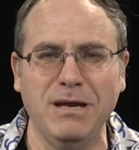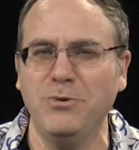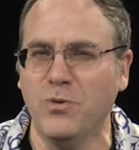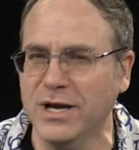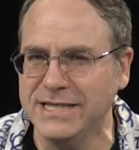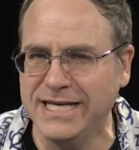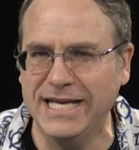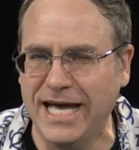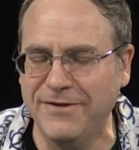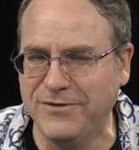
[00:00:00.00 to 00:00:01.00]
one kid
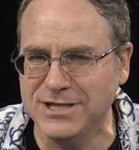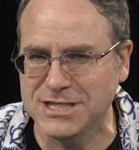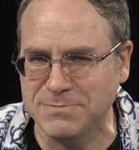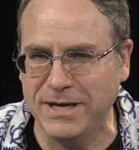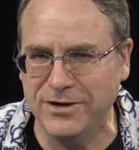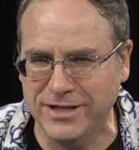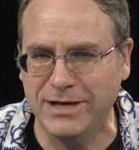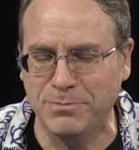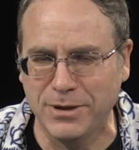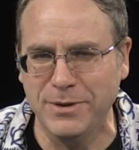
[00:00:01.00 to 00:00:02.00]
had a fidget spinner and they
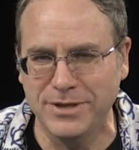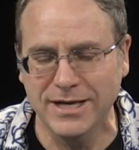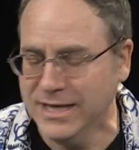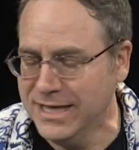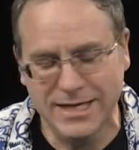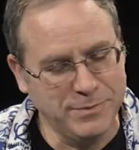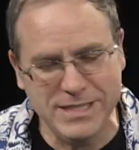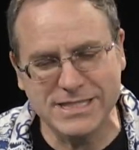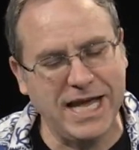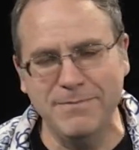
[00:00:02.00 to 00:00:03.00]
would play with it. We
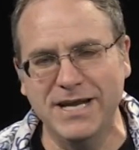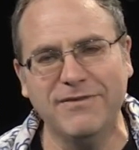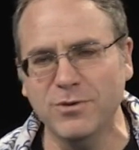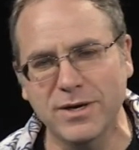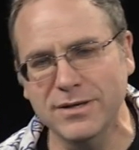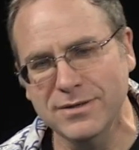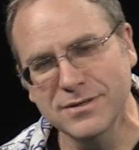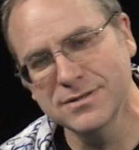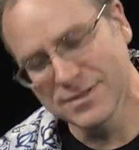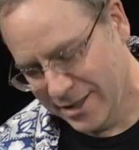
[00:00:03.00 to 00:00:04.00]
just gave them to everyone.
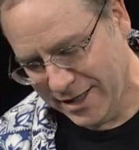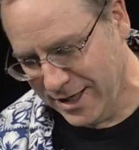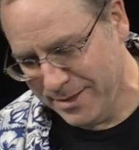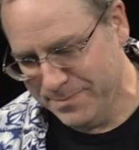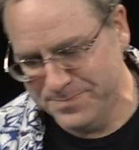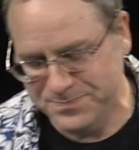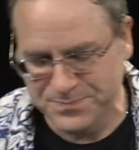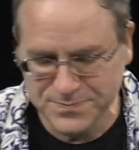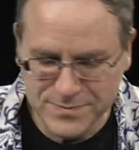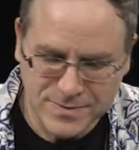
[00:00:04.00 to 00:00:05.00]
So
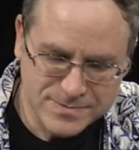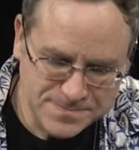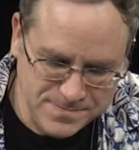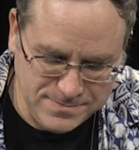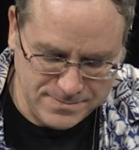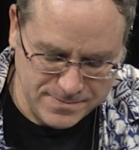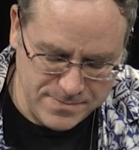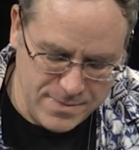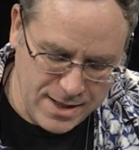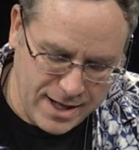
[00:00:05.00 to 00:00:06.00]

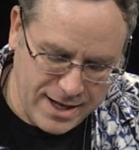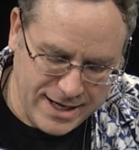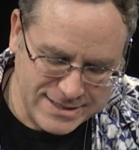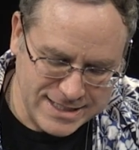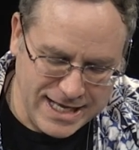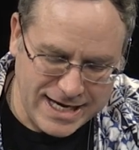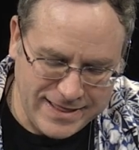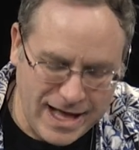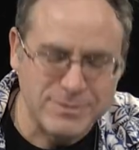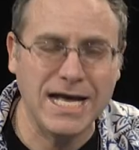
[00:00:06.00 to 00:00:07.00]

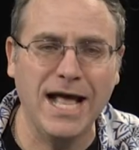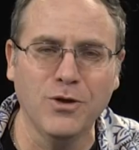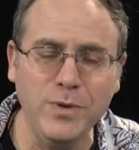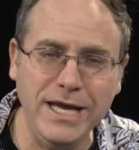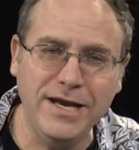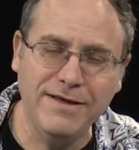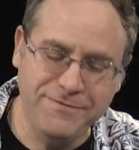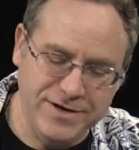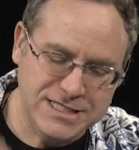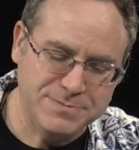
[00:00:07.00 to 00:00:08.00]
that was Halloween,
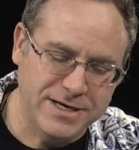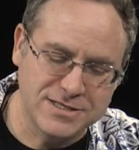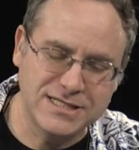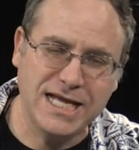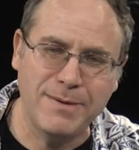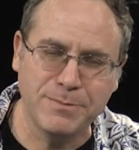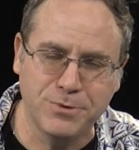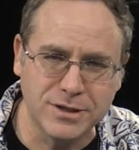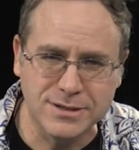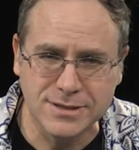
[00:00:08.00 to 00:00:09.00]
fidget spinners and comic
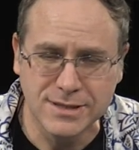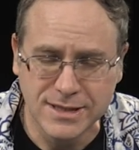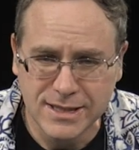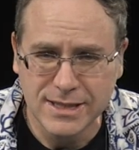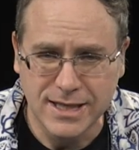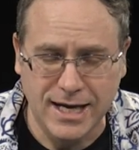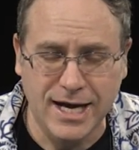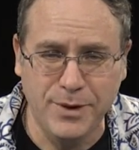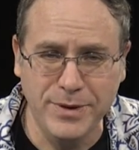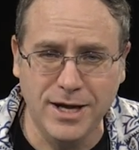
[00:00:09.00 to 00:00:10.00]
books.
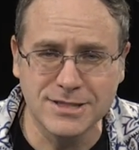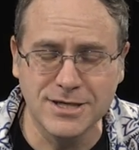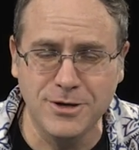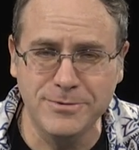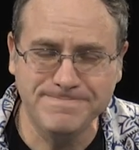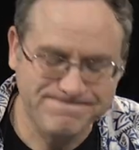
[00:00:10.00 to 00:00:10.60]
We also,